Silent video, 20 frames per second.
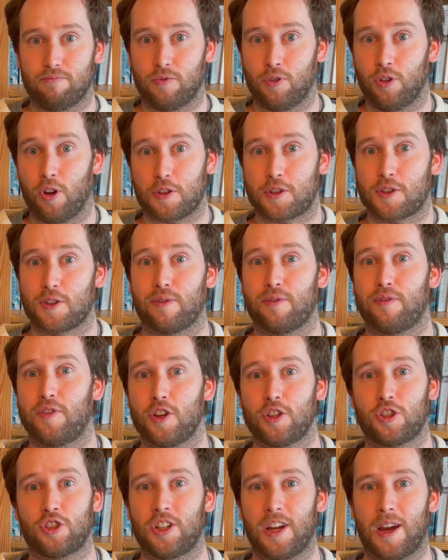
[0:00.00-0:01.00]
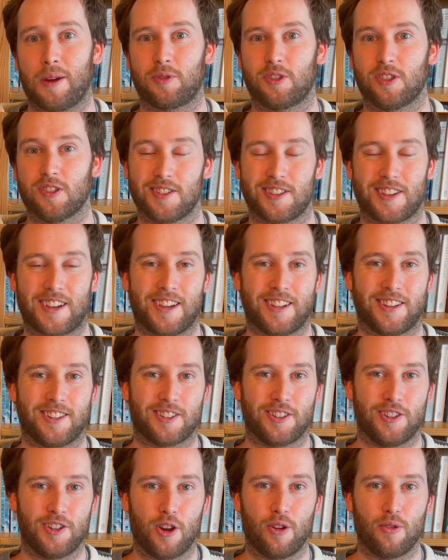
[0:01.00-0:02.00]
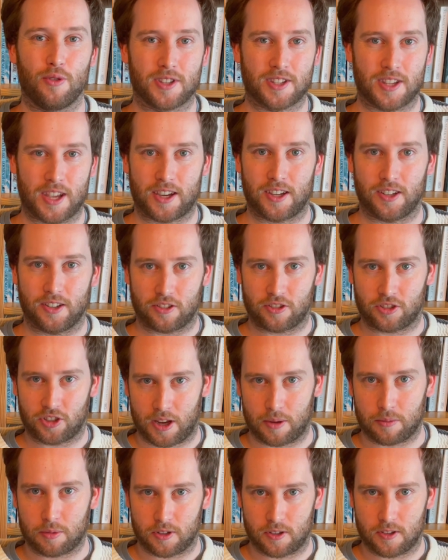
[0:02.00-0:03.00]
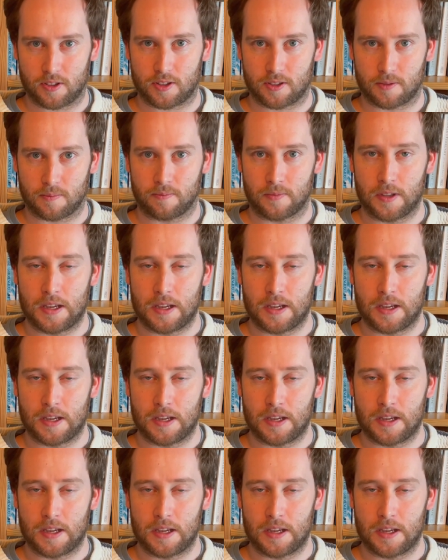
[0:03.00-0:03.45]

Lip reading: lots of first chapters and no second chapters.